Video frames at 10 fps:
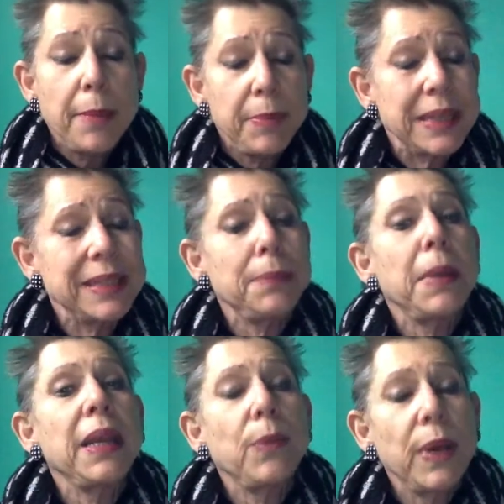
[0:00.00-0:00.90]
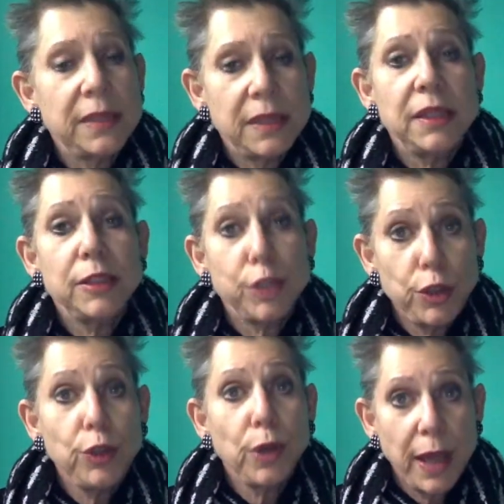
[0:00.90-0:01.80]
because in many ways this is a
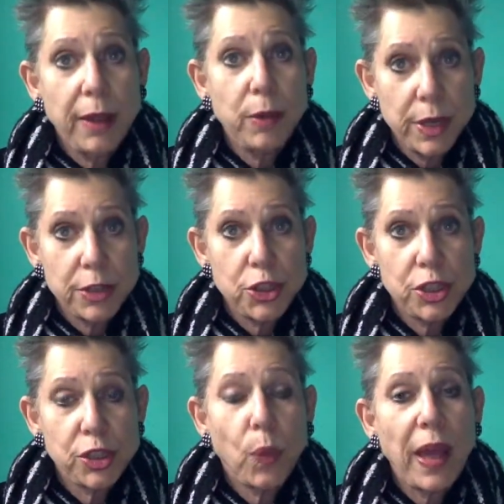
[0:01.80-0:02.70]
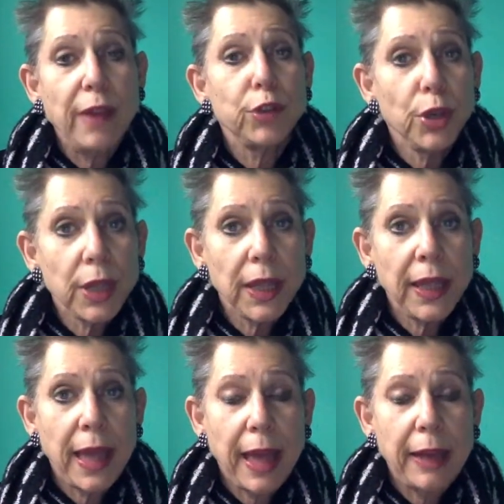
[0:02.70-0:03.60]
new language. It's a way of
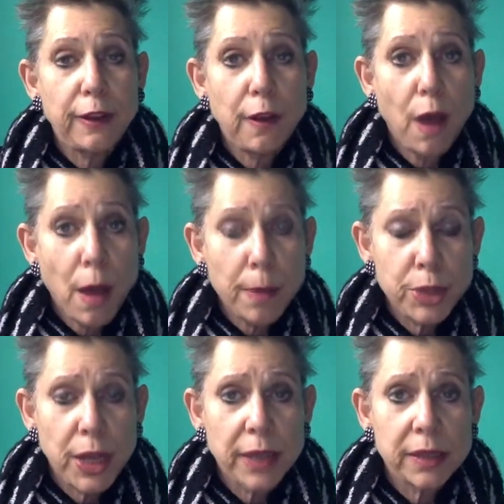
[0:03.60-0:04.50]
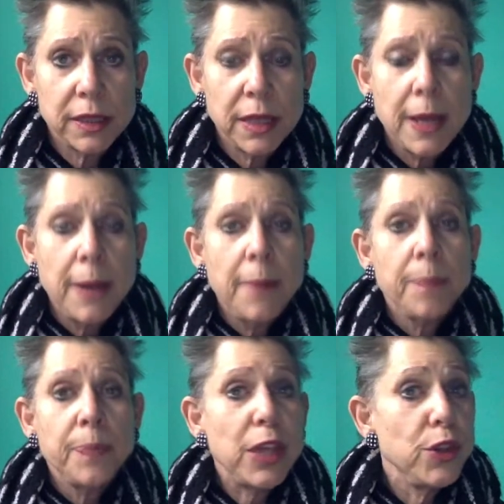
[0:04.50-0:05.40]
looking at objects
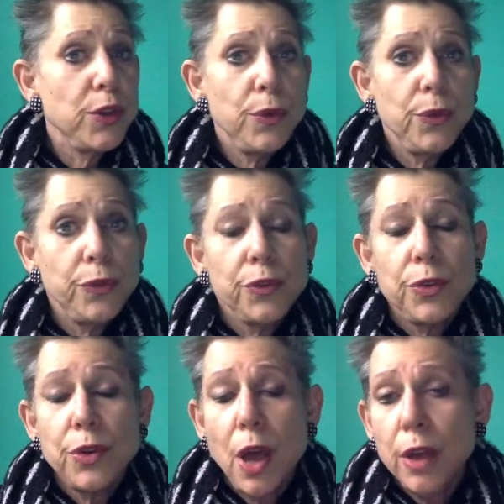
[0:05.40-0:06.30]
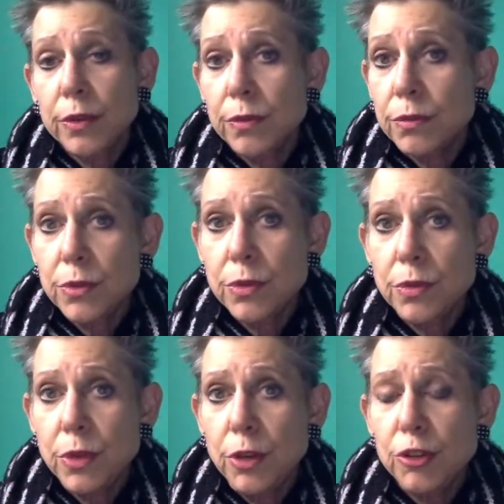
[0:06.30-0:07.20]
that you've not
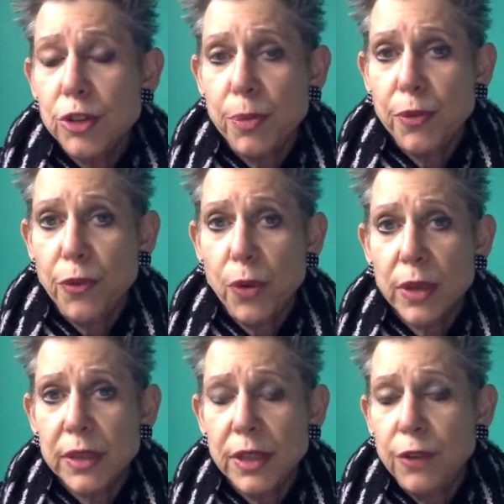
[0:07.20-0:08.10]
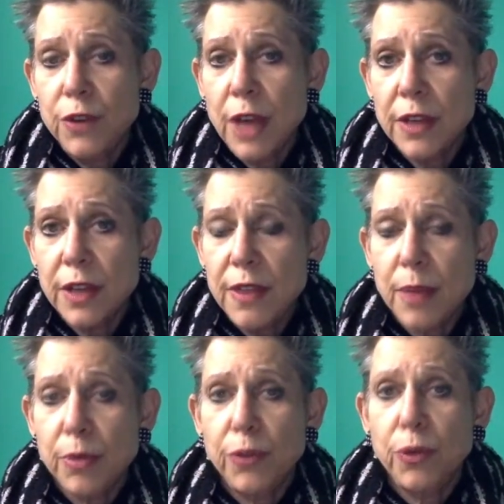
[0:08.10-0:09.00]
used before. You've not done
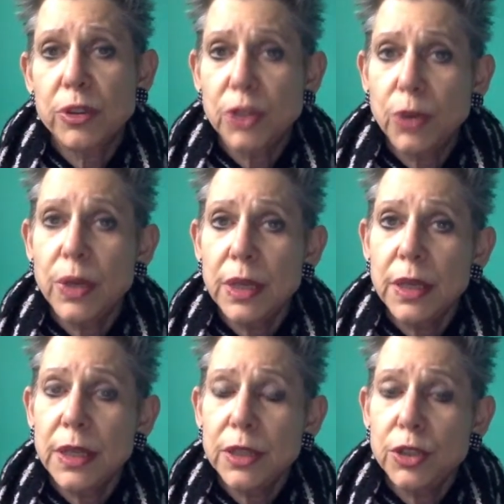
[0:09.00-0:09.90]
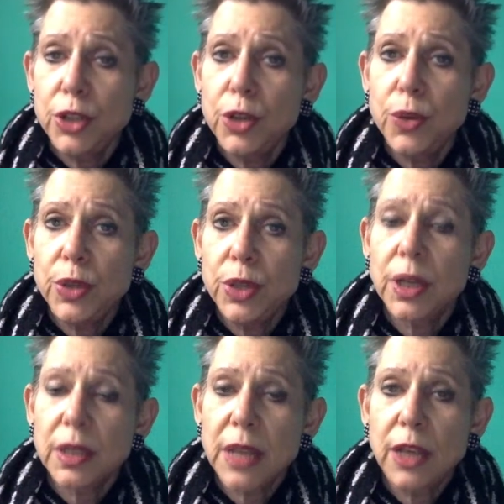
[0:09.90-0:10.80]
that before. So it's new and
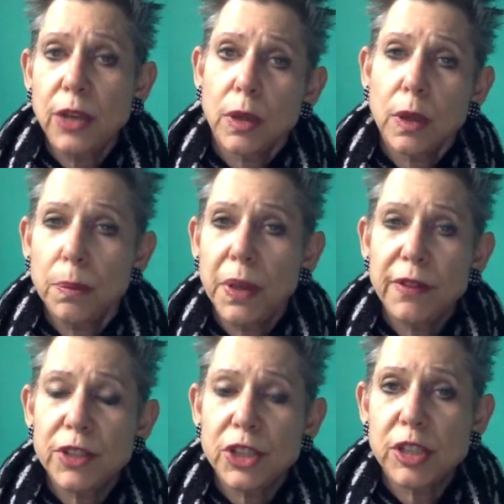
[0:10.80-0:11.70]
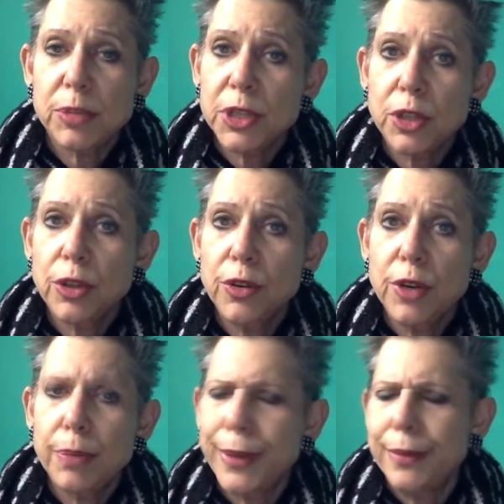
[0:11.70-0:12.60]
it'll take you a little bit of adjustment to learn
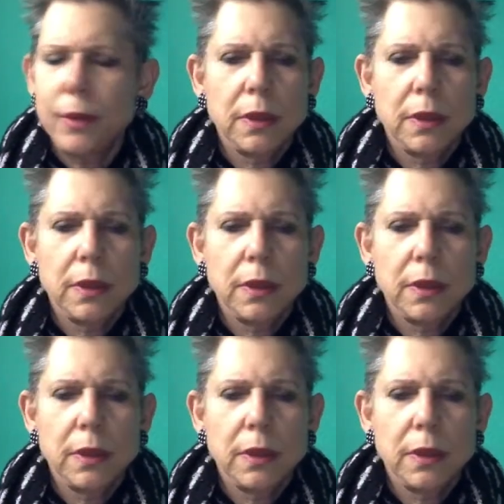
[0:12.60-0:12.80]
it, but